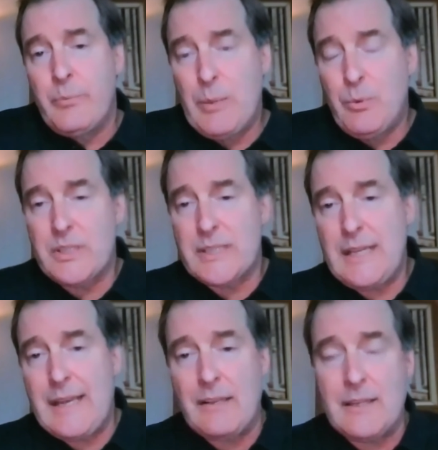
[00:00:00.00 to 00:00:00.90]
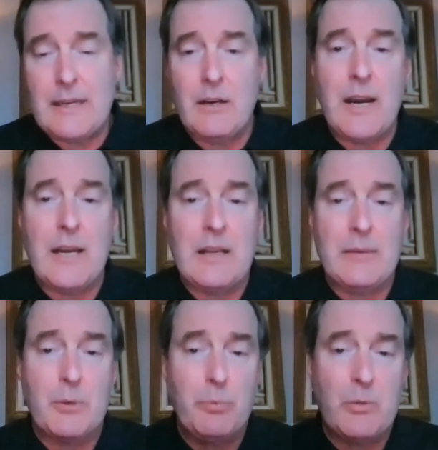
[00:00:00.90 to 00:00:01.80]
people see that, they say, all right,
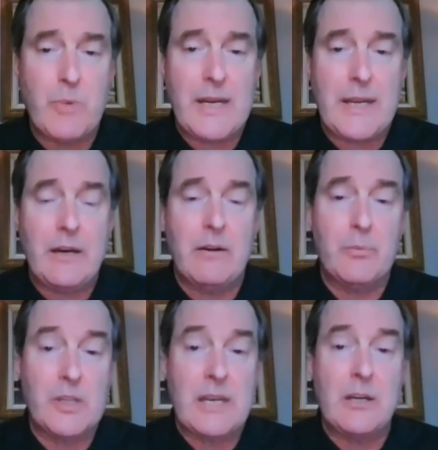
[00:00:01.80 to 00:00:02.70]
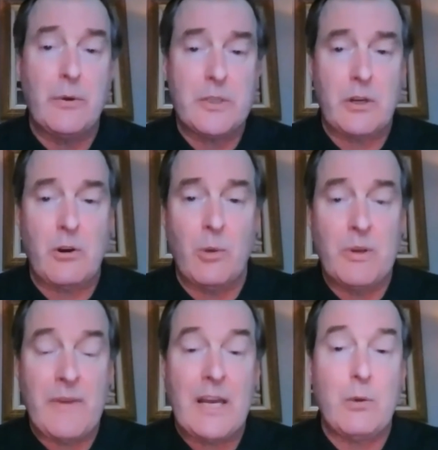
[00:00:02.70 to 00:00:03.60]
I want to put money here because I know it's going to hold
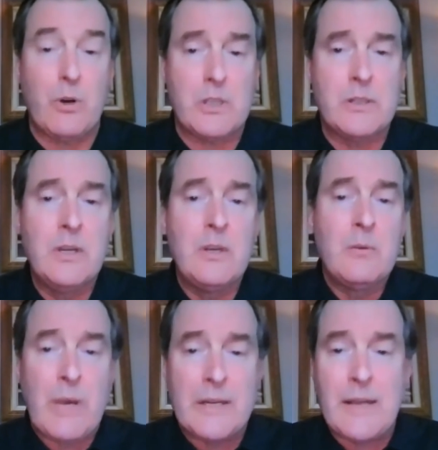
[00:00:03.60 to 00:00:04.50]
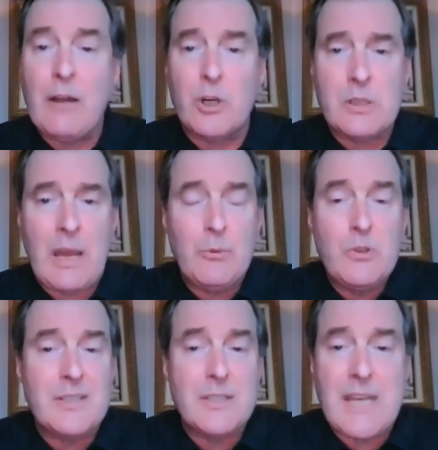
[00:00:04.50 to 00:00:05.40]
my value. Whereas my dollars, I'm
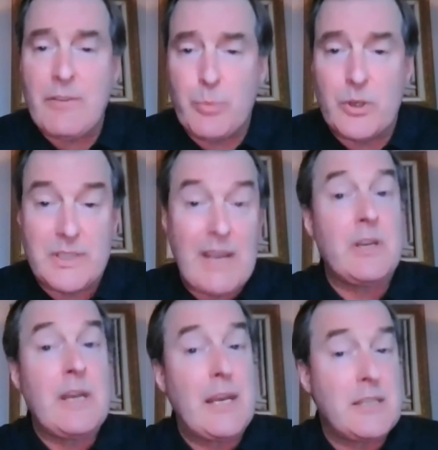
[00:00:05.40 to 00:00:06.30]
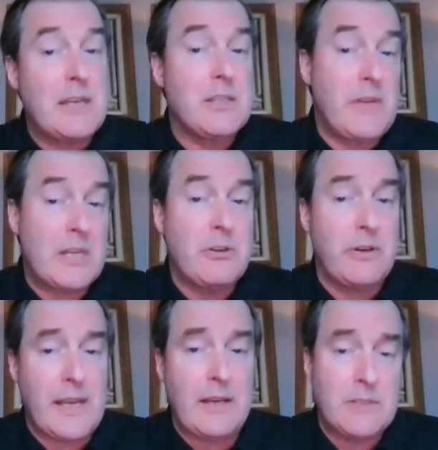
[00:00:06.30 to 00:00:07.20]
losing seven percent, I guess as of
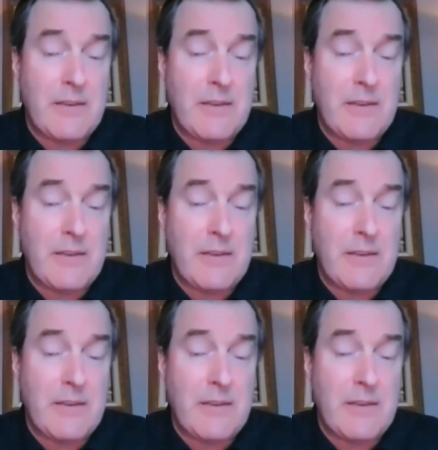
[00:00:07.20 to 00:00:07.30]
yesterday,